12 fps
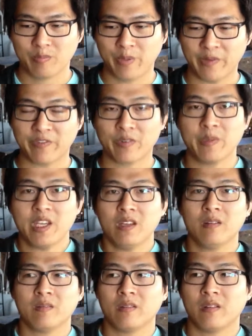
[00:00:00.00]
But for me
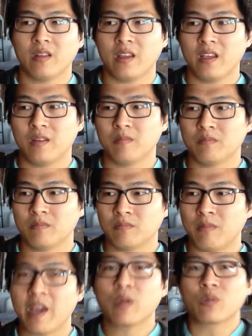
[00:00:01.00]
and, and
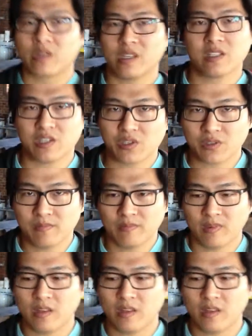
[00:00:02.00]
my organization